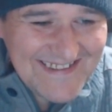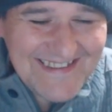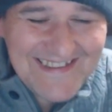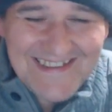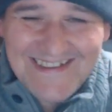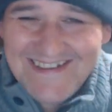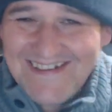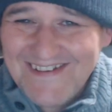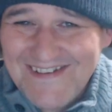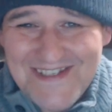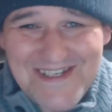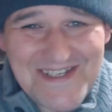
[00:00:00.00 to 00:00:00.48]

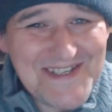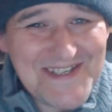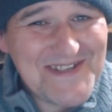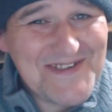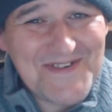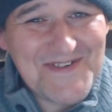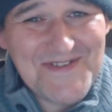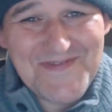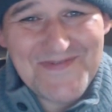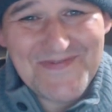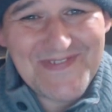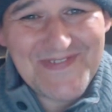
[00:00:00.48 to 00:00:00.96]
It's
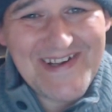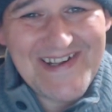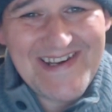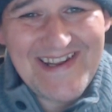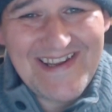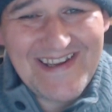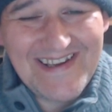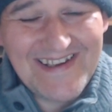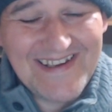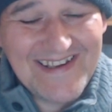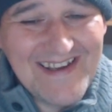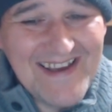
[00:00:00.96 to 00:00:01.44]
so
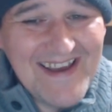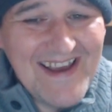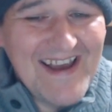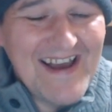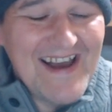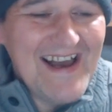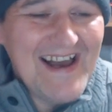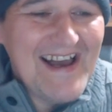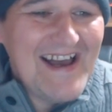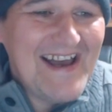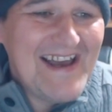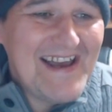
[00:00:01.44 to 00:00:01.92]
funny.
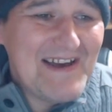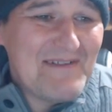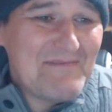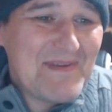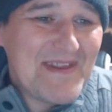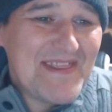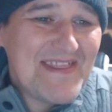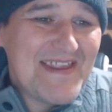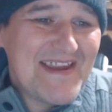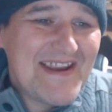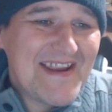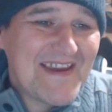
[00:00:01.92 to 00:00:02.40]

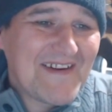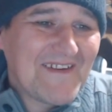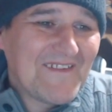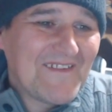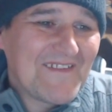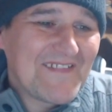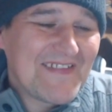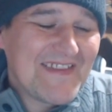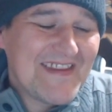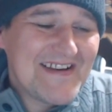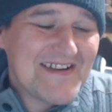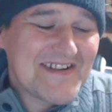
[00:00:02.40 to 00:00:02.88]
But there you
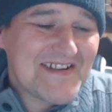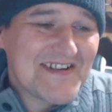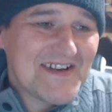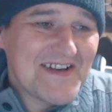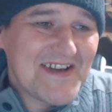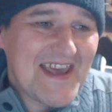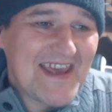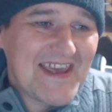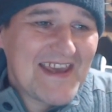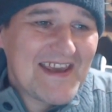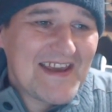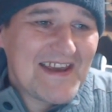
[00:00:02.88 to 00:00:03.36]
go. There's
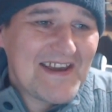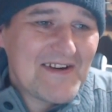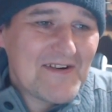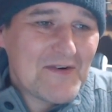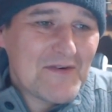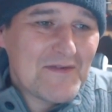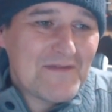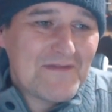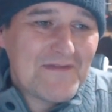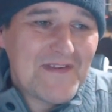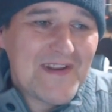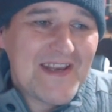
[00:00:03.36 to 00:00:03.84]

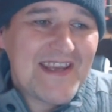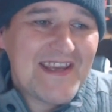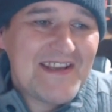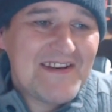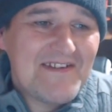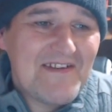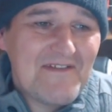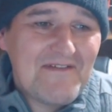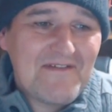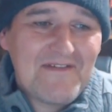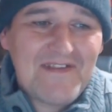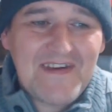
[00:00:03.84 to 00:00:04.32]

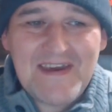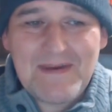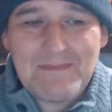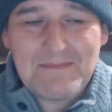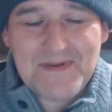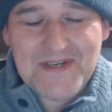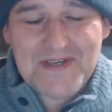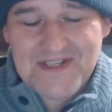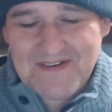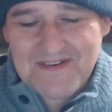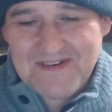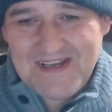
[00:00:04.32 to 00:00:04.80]
Ophidian
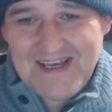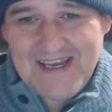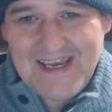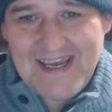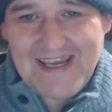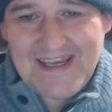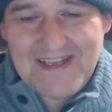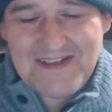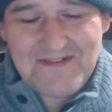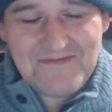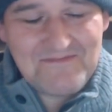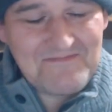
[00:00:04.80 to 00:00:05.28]
Vapes.
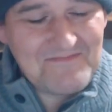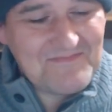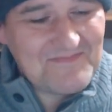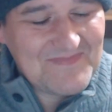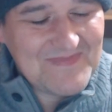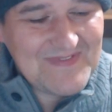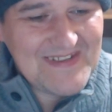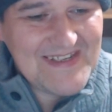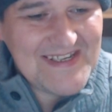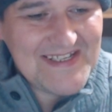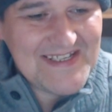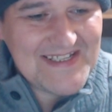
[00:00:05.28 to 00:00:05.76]

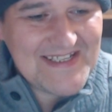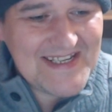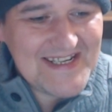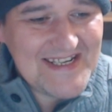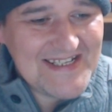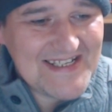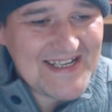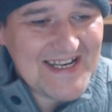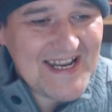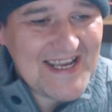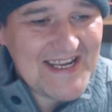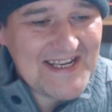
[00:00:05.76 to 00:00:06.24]

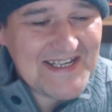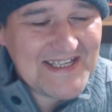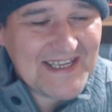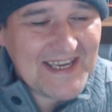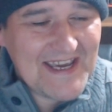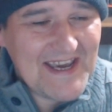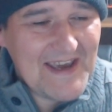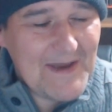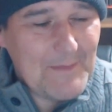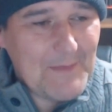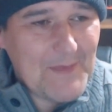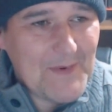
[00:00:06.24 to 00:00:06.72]
He's a nice
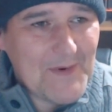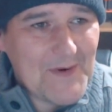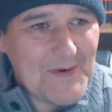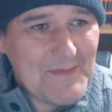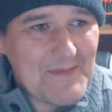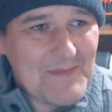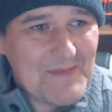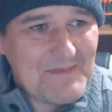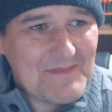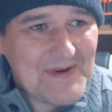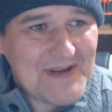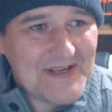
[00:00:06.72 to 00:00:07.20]
guy,
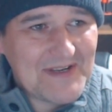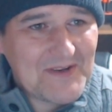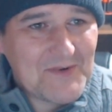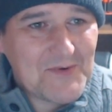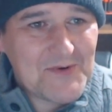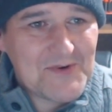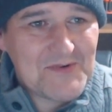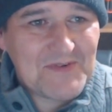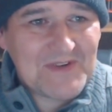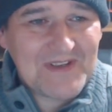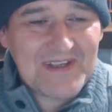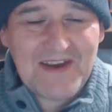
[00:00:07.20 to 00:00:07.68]
Bob. But go
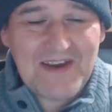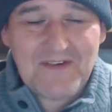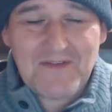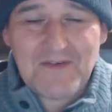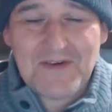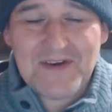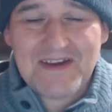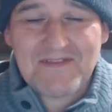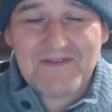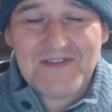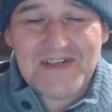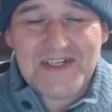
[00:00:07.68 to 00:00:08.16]
and
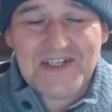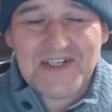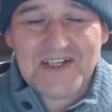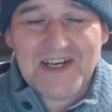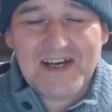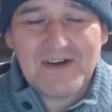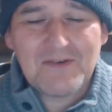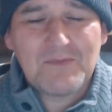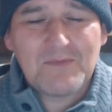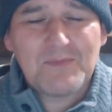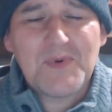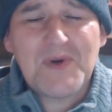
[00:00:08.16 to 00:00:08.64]
give his
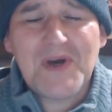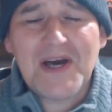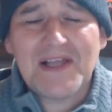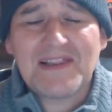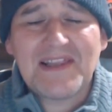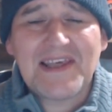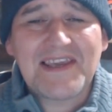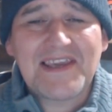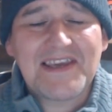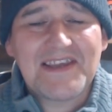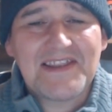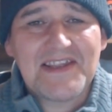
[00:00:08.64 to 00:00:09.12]
channel. I'll put a
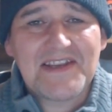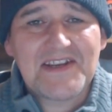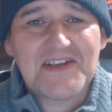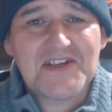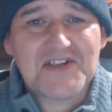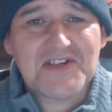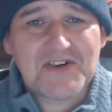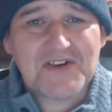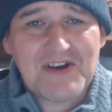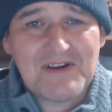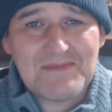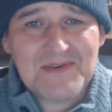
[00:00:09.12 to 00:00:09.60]
link in the
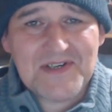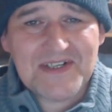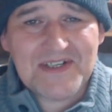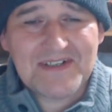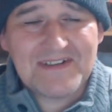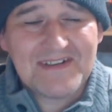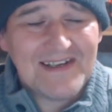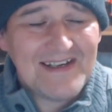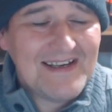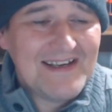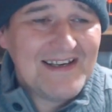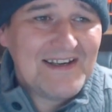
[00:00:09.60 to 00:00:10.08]
description.
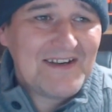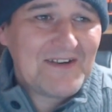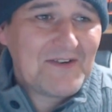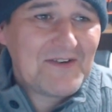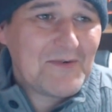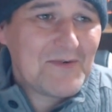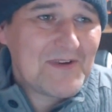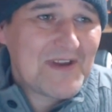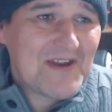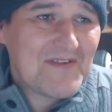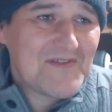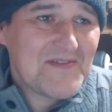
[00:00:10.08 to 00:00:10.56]

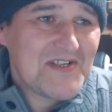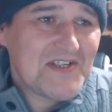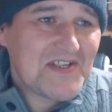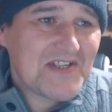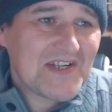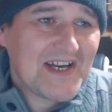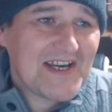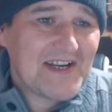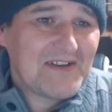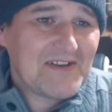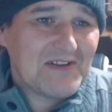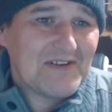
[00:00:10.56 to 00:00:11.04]
Go and give his
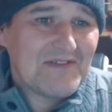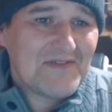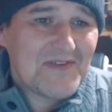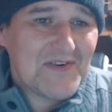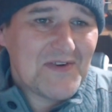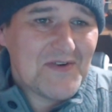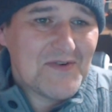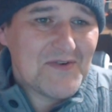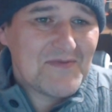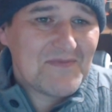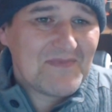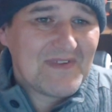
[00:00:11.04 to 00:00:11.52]
channel a
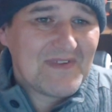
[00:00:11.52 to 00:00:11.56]
view.